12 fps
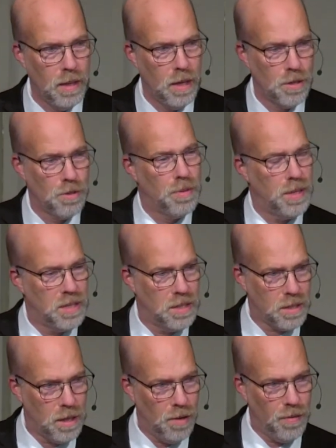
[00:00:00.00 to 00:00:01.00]
So this is
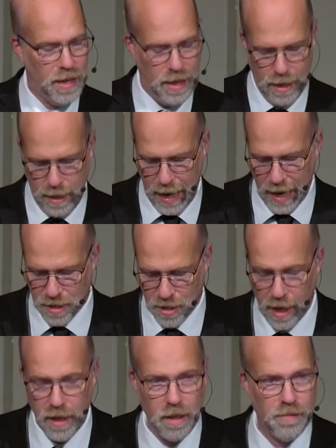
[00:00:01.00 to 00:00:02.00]
called the
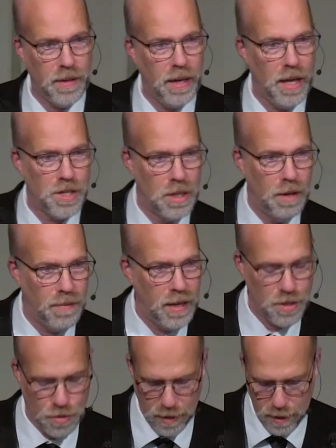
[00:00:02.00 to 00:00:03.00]
exile of the nation of
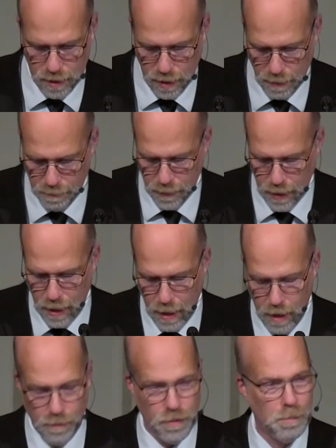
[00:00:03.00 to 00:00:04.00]
Israel.
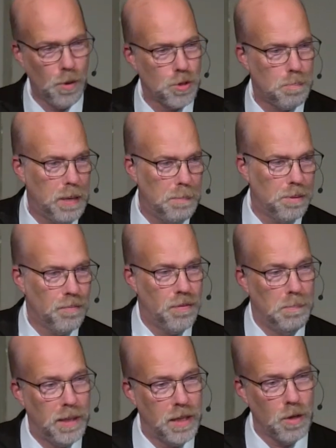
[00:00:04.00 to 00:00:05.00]
For most people
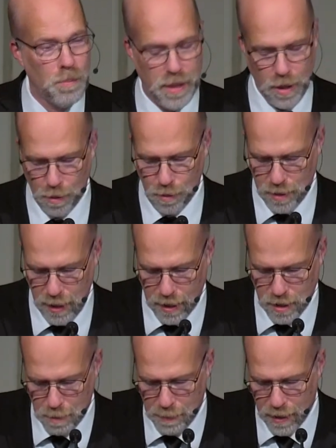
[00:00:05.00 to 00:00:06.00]
familiar with the Old
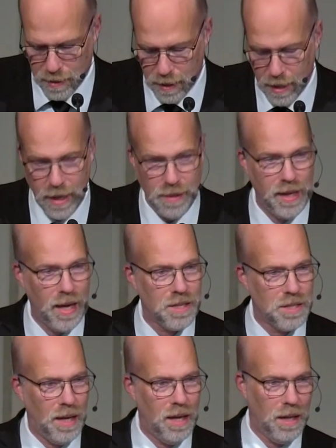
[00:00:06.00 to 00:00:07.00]
Testament, the
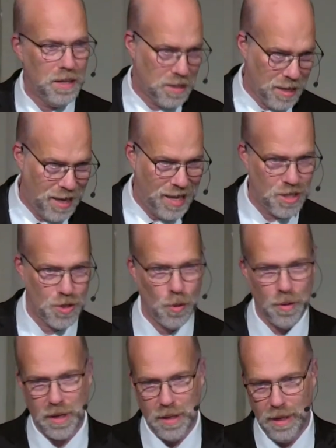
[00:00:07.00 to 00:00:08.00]
exile is a
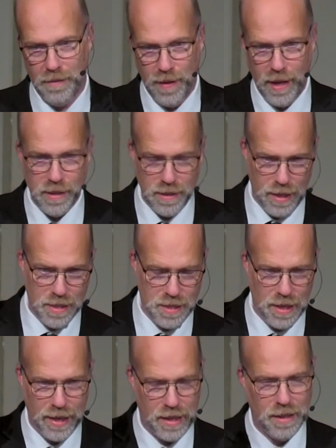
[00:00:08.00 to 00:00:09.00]
historical event. It's
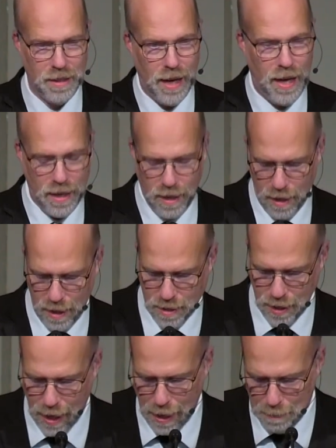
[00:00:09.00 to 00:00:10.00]
like a line on a
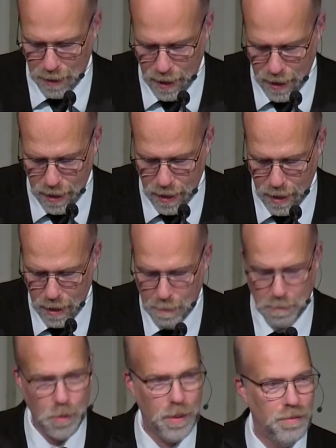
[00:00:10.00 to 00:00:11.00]
timeline,
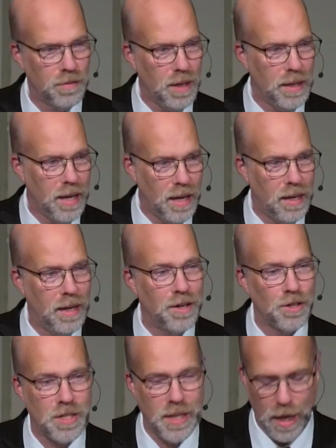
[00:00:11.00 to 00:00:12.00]
but we've really got to
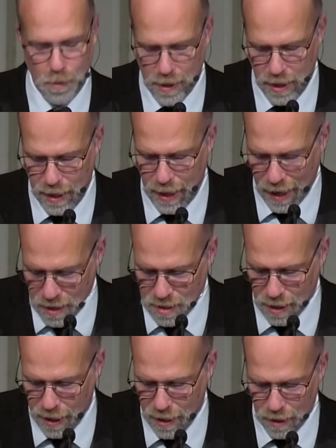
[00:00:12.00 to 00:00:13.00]
understand what the
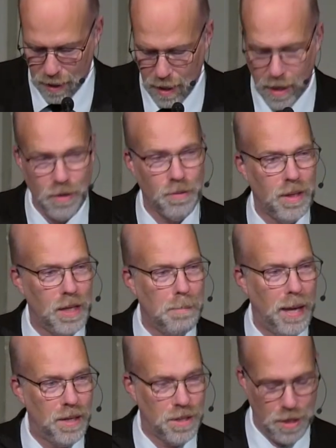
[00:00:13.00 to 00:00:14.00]
exile really
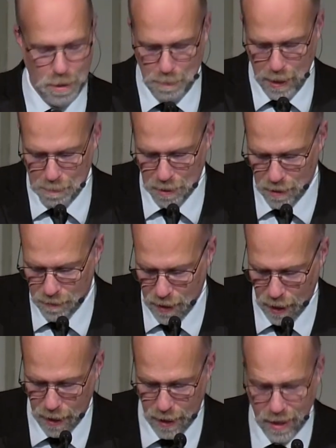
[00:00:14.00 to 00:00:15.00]
meant to the people of
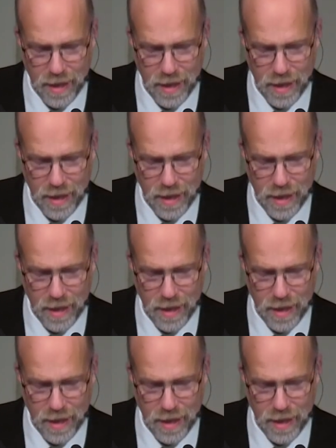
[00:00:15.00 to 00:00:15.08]
God.